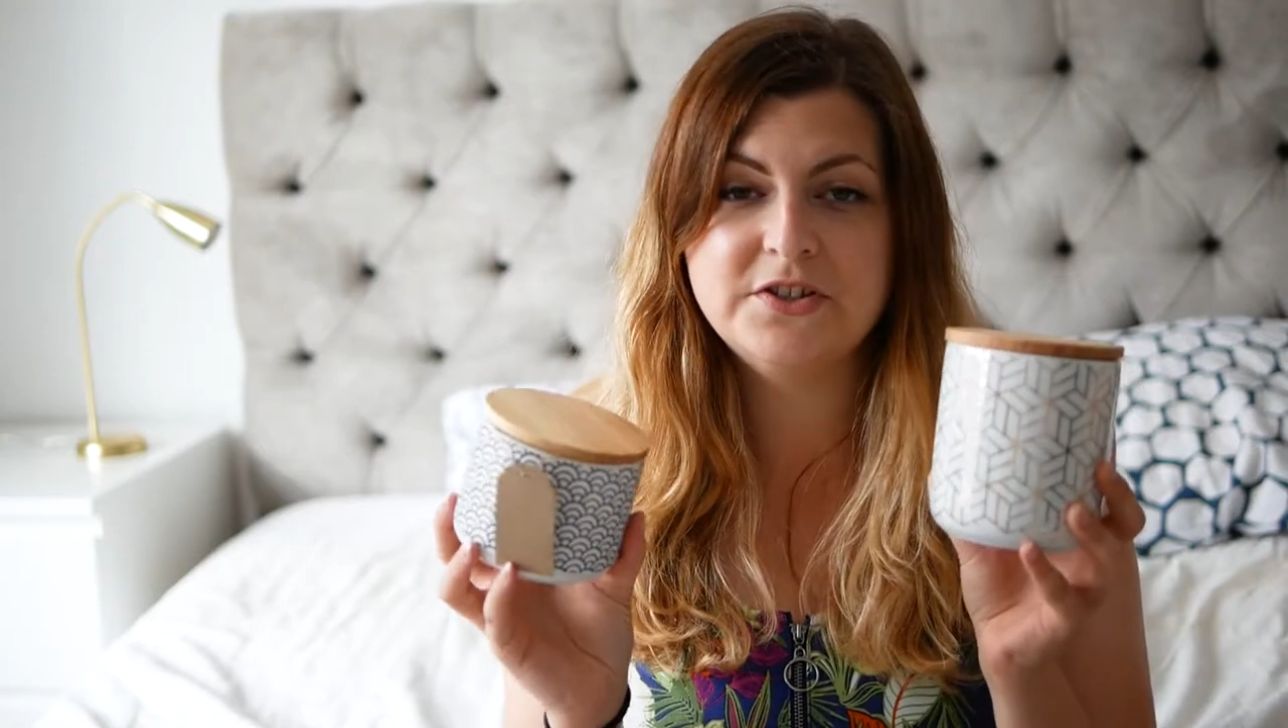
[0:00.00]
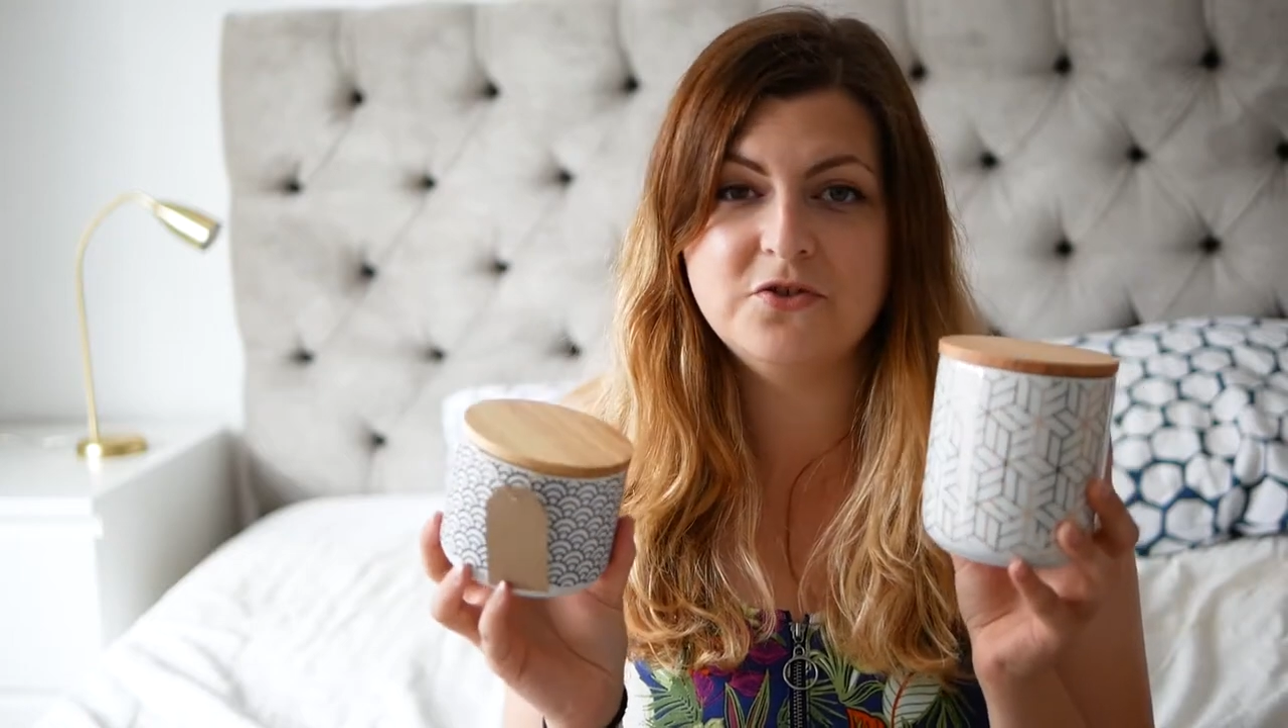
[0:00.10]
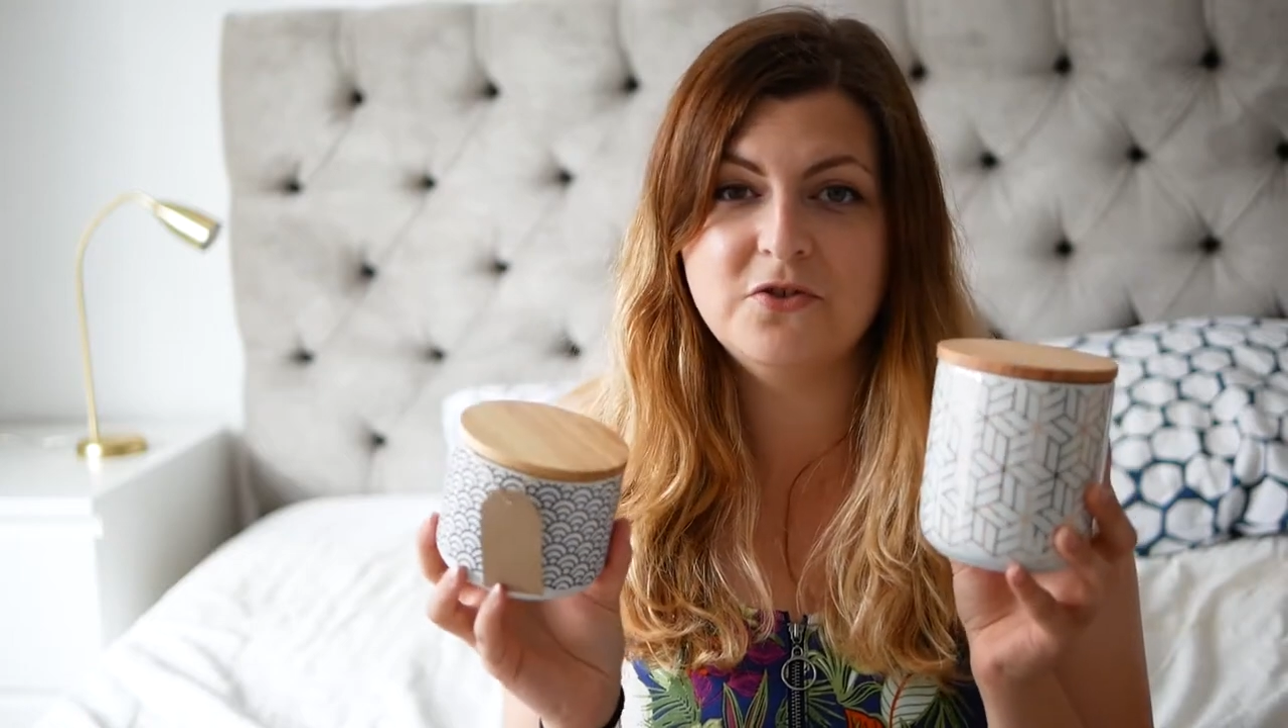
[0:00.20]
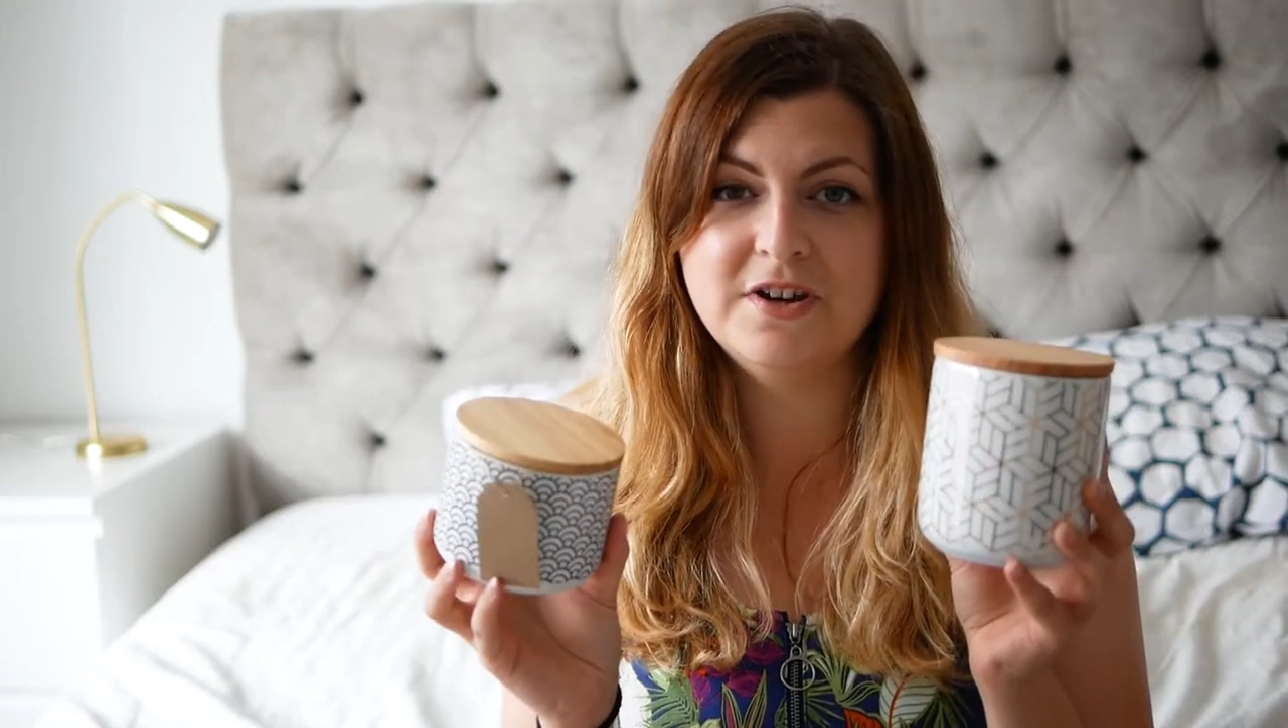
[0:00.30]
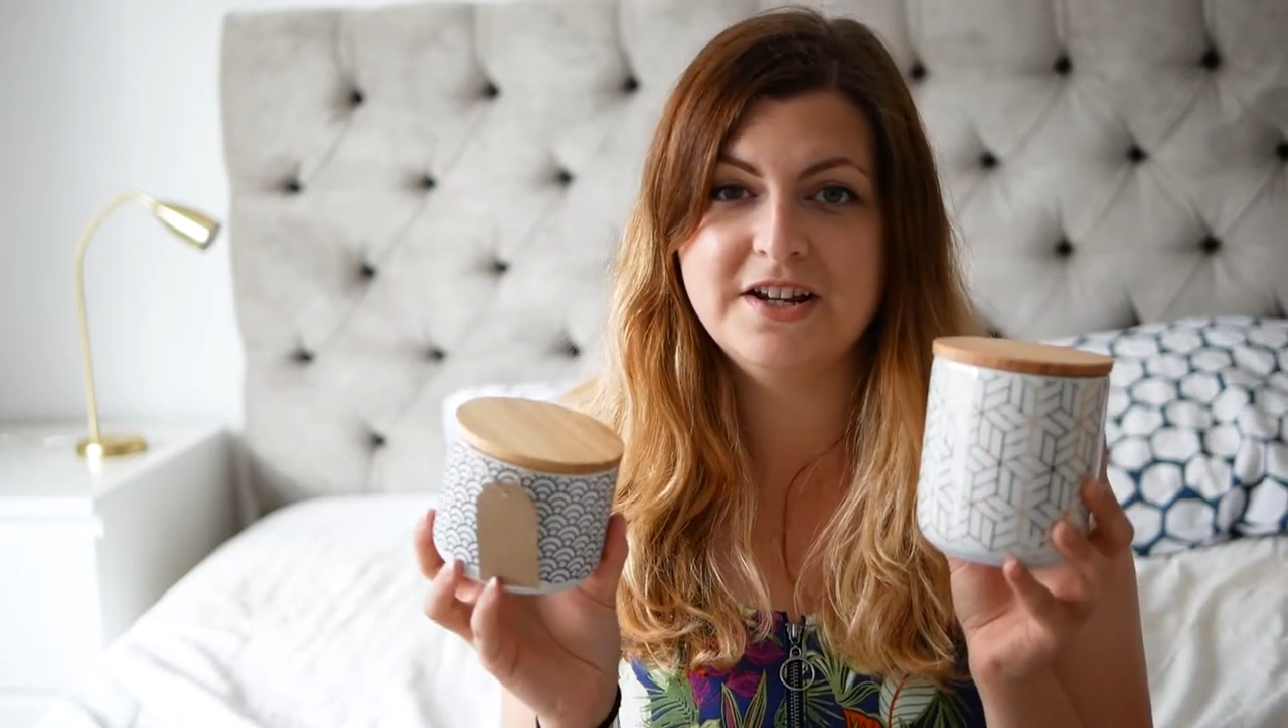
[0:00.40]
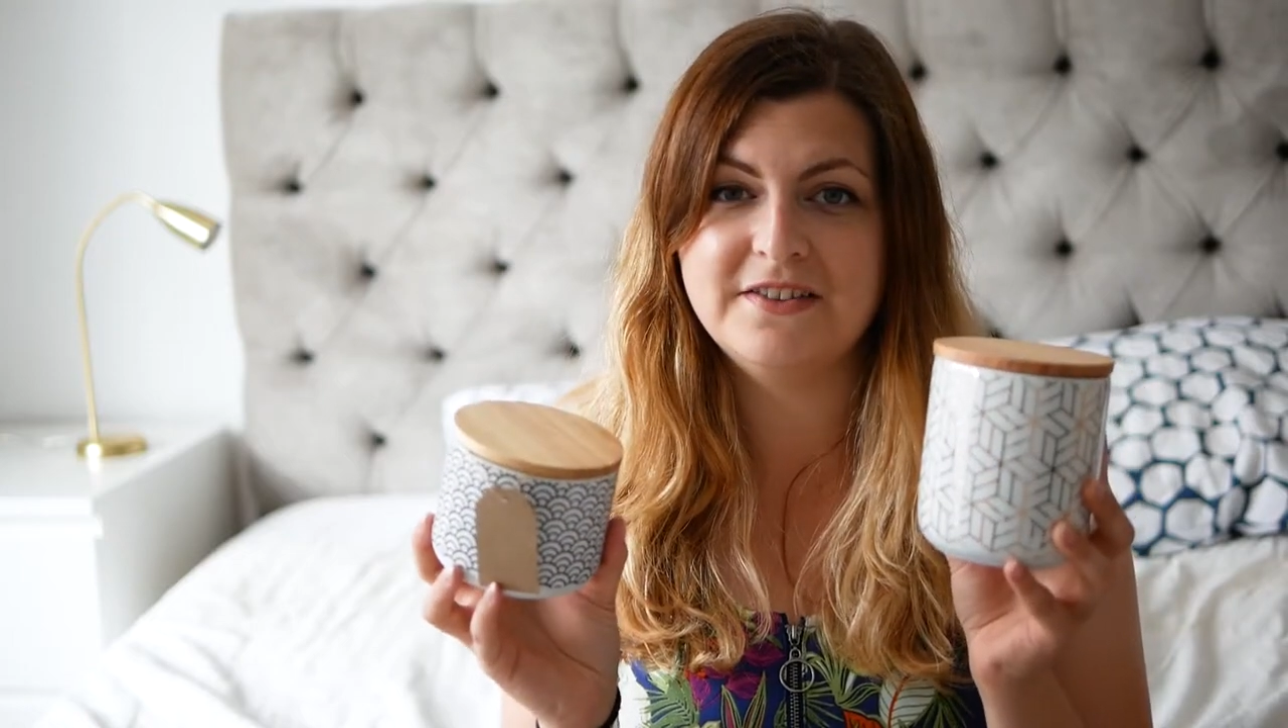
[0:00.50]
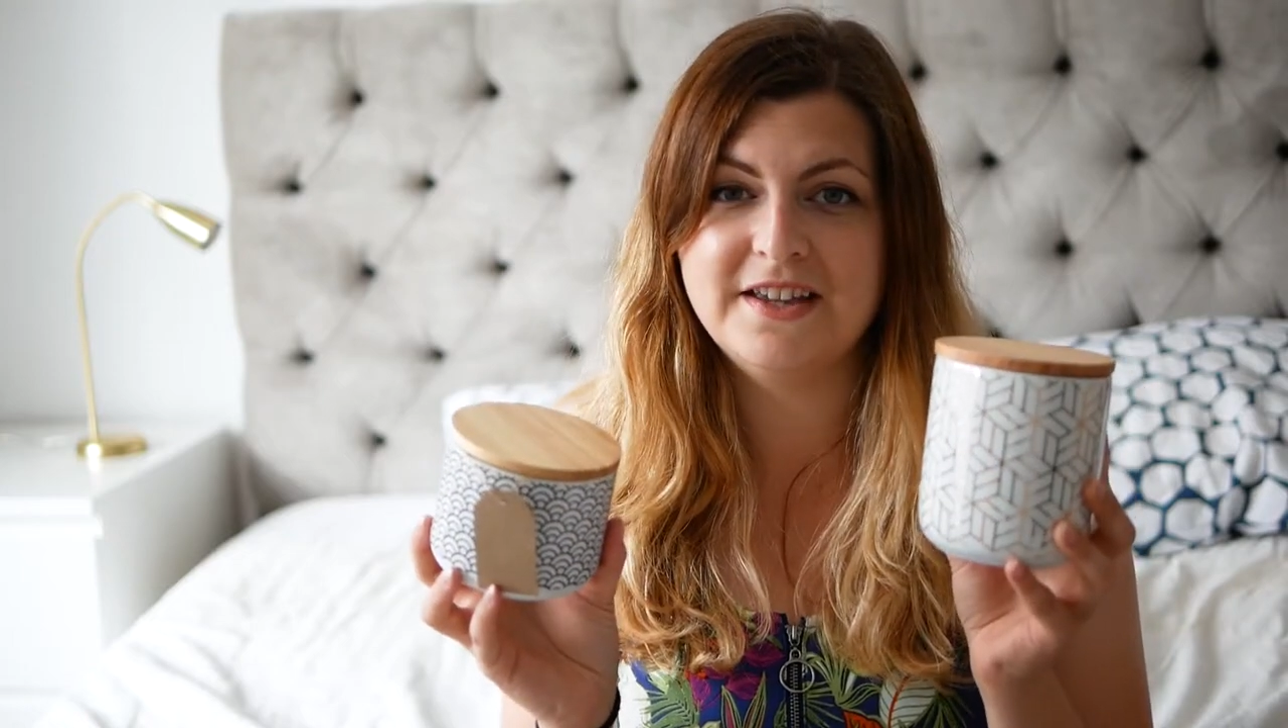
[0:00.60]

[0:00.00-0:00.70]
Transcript: storing